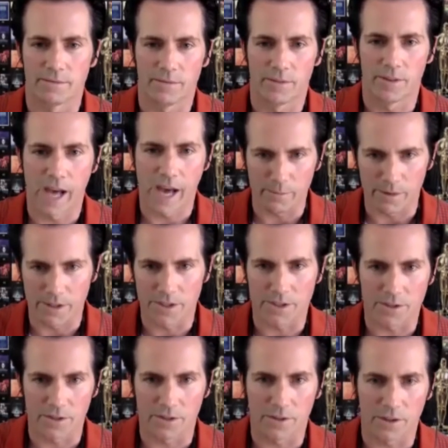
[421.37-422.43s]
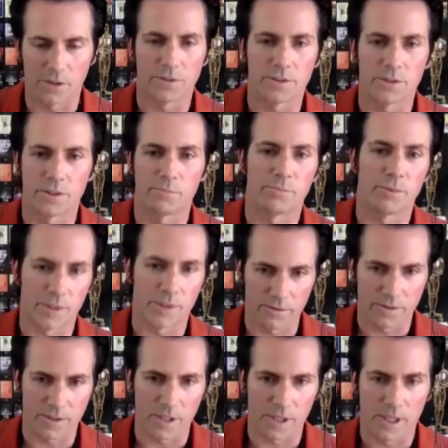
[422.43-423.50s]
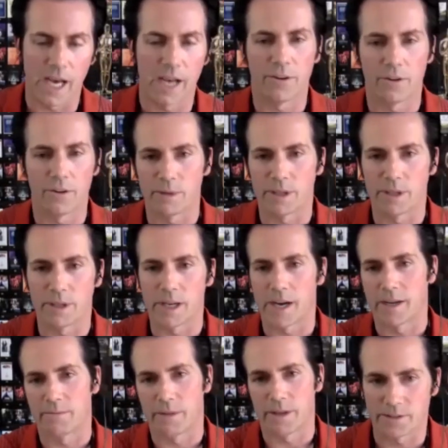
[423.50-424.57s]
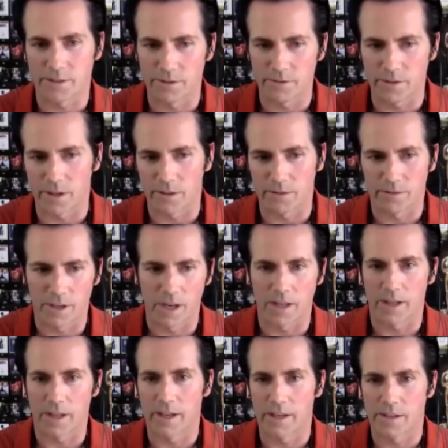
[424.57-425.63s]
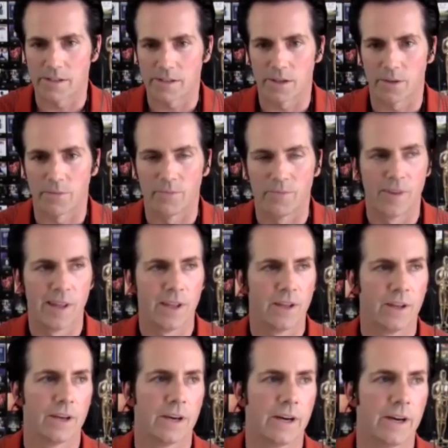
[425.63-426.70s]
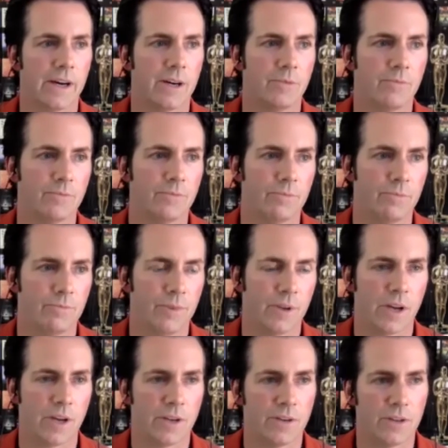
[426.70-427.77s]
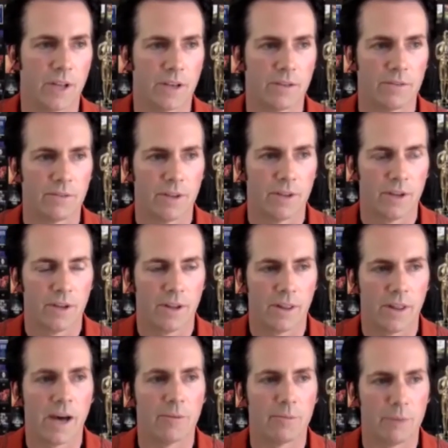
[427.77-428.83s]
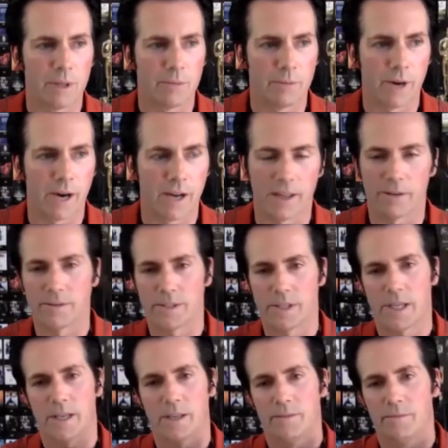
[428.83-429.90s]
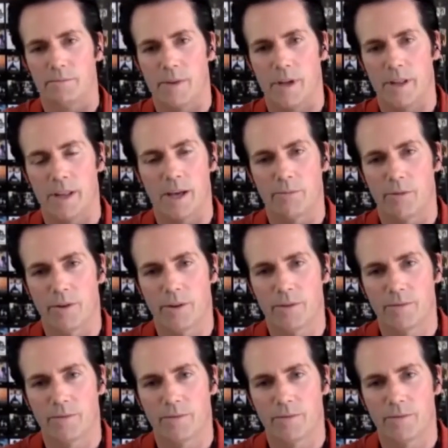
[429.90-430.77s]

that much closer to producing and you're being hired by the studio in LA. So, you know, I knew that that would be the path I would take at that point.